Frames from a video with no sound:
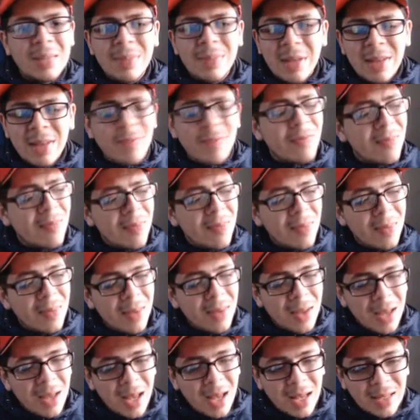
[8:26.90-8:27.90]
been
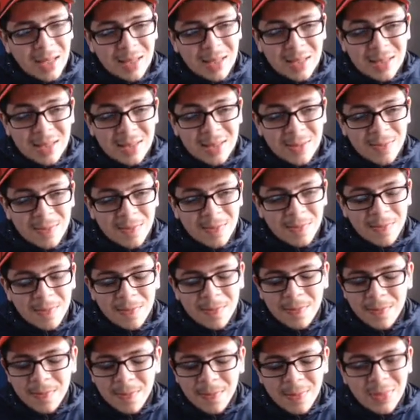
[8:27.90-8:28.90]
as
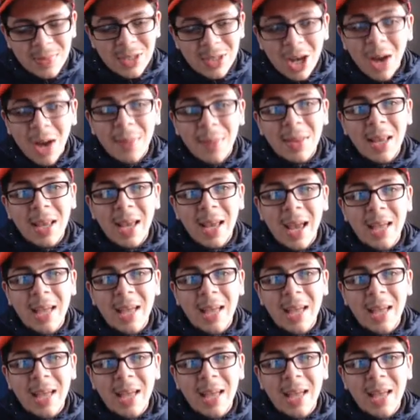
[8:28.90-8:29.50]
dominant